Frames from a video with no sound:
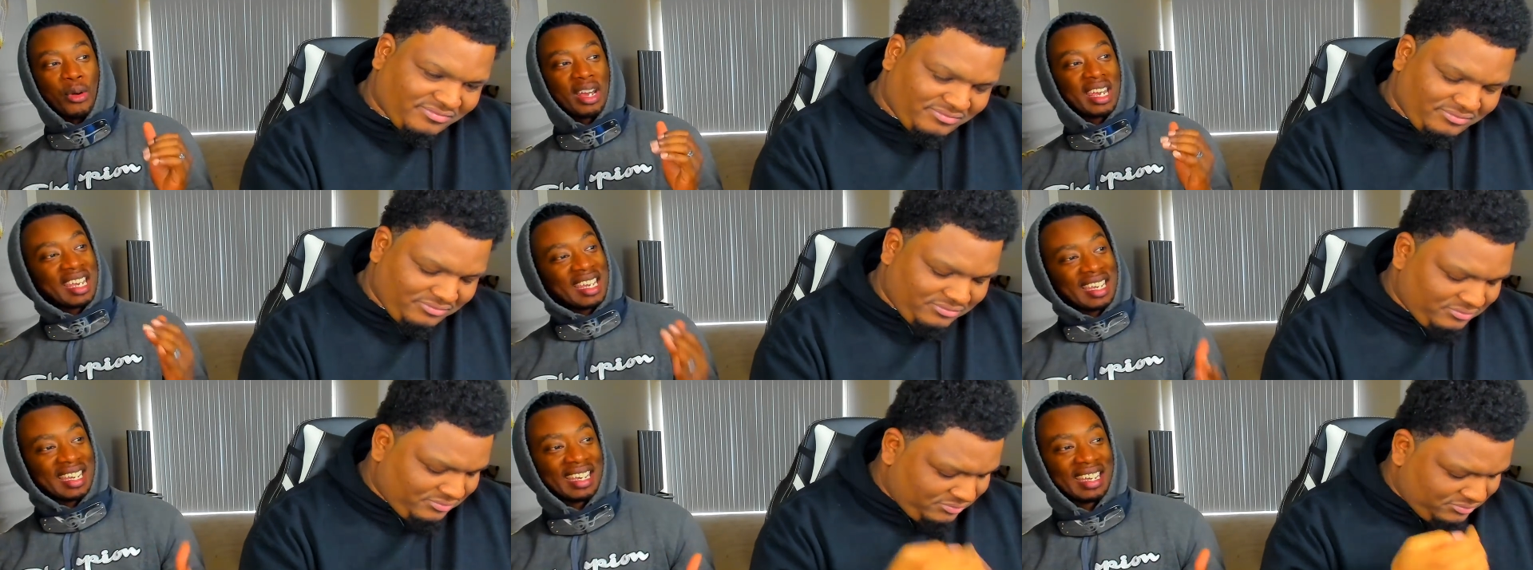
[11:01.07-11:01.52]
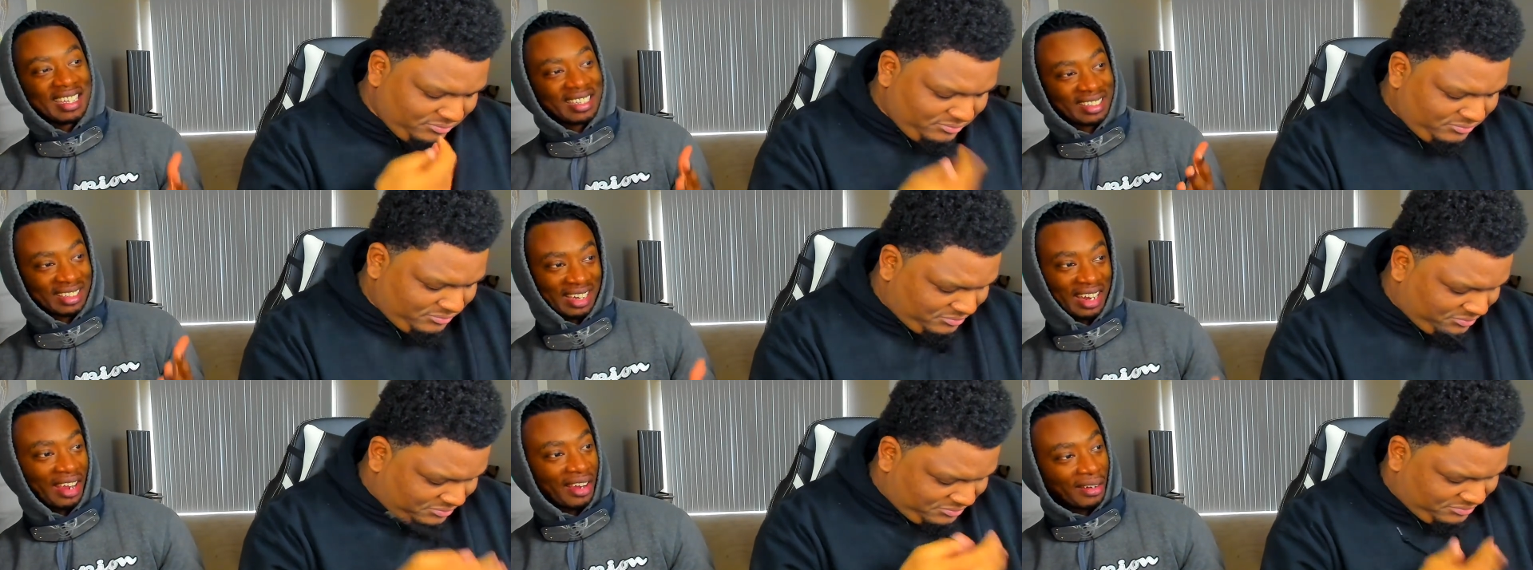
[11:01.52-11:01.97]
Speaker 1: he is
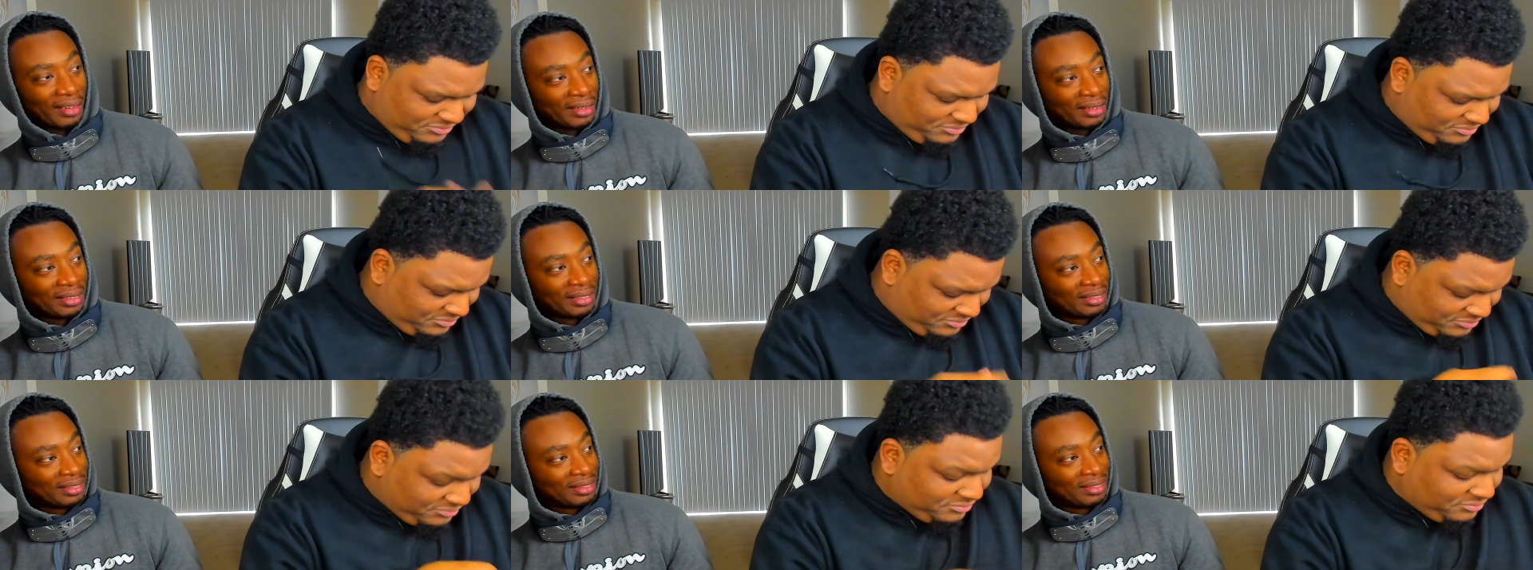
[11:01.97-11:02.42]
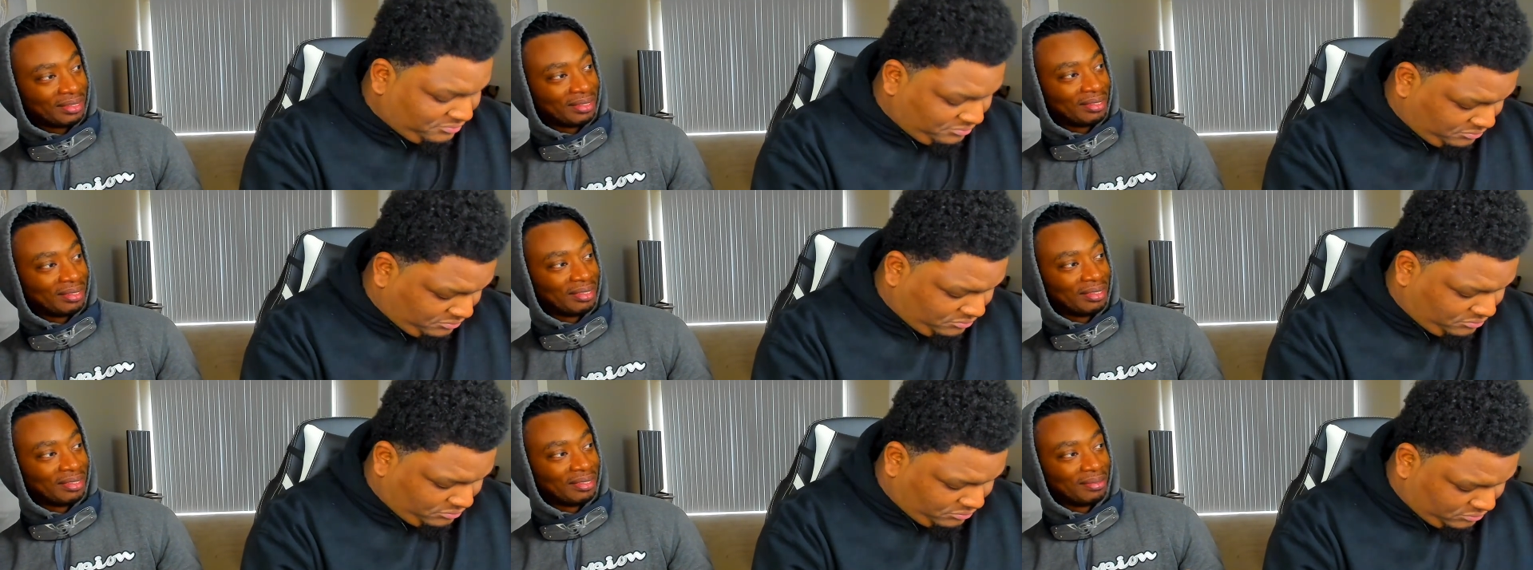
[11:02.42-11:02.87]
now.
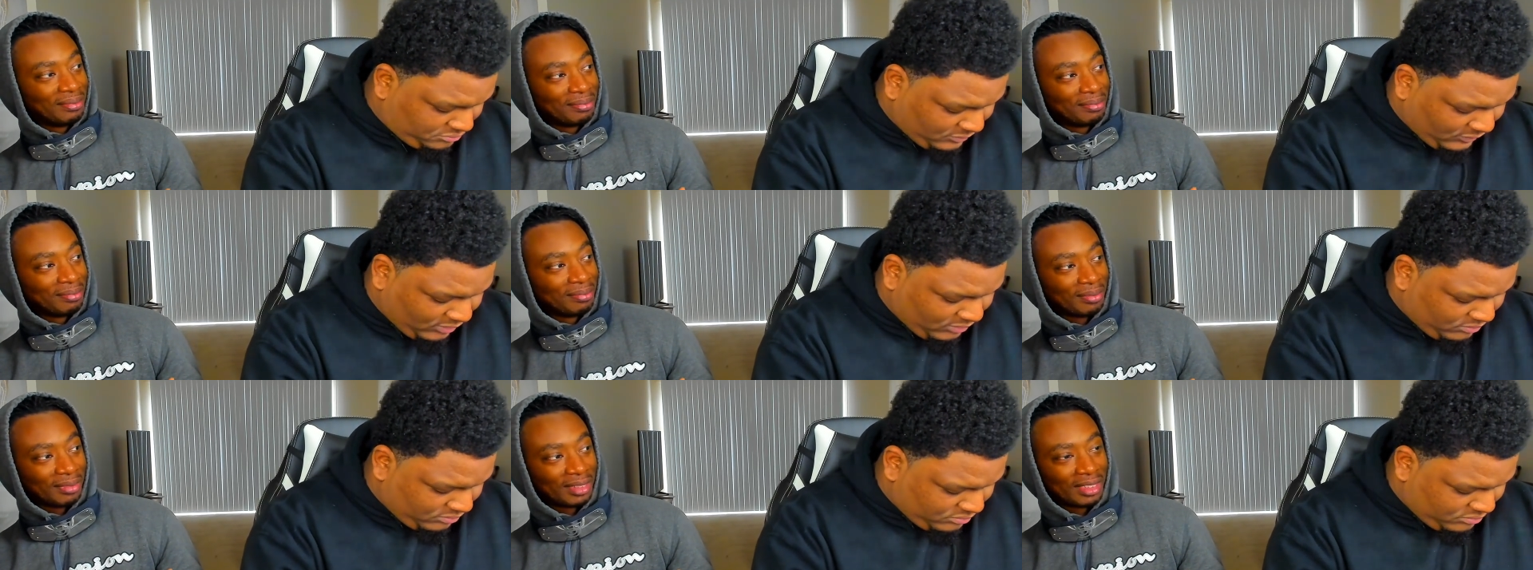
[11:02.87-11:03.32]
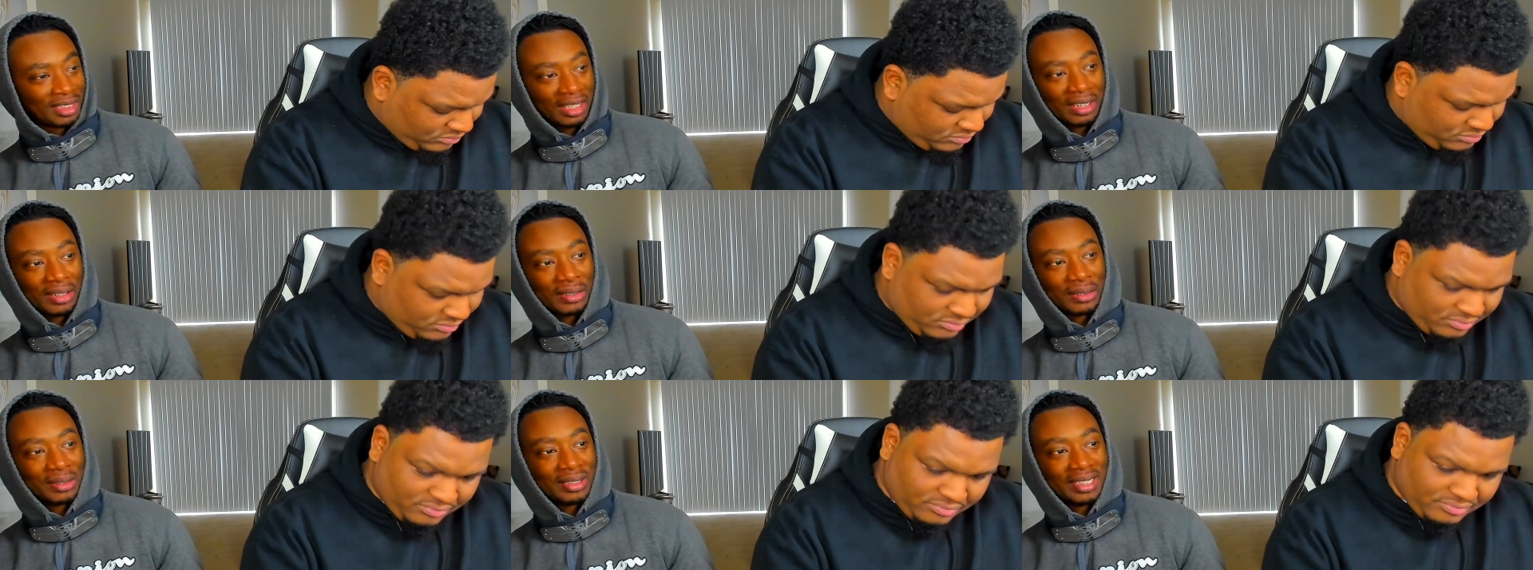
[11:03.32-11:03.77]
Mm-hmm.
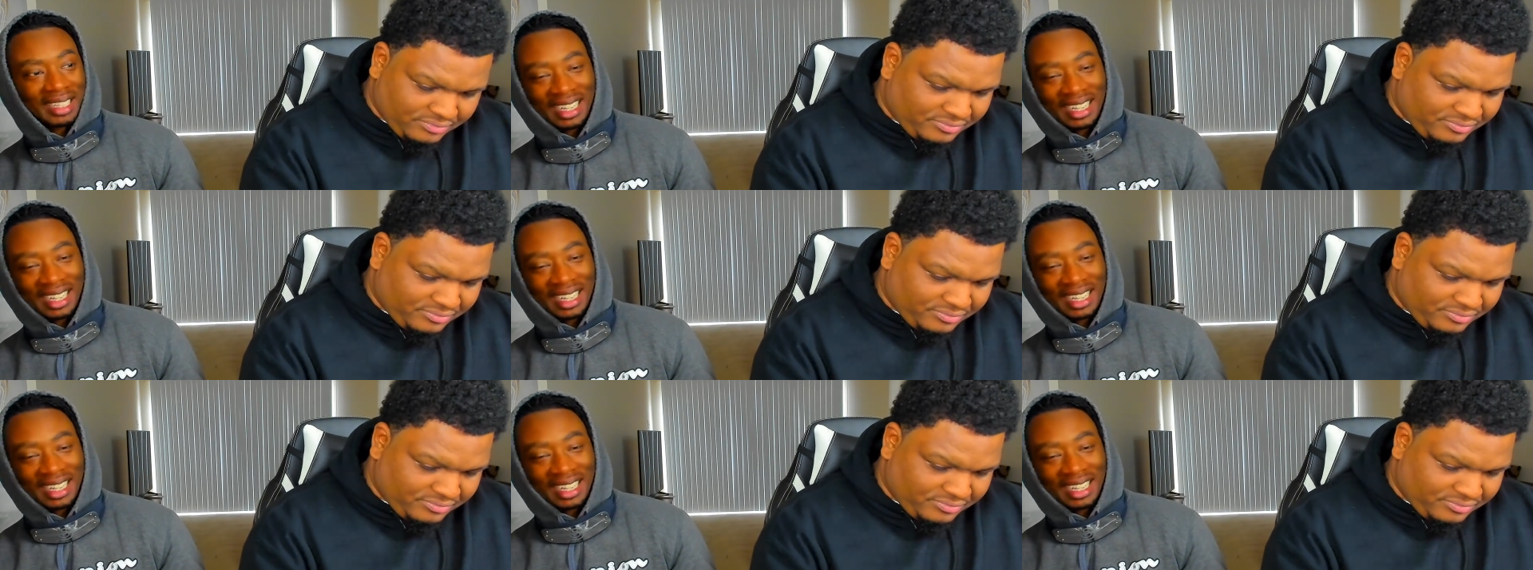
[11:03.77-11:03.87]
So